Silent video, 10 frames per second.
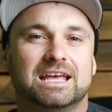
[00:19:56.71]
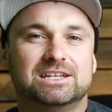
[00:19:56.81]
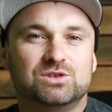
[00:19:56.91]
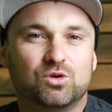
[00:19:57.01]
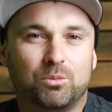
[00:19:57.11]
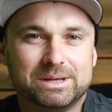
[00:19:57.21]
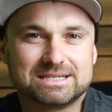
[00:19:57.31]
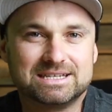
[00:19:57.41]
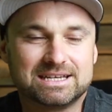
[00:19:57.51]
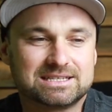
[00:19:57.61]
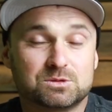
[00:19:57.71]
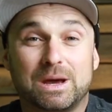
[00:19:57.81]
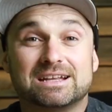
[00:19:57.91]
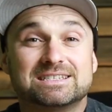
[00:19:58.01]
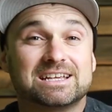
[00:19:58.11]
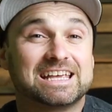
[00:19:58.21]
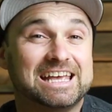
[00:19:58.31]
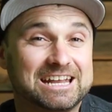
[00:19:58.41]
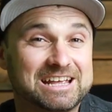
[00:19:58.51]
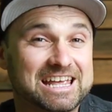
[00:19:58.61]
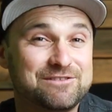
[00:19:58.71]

into your business as well as getting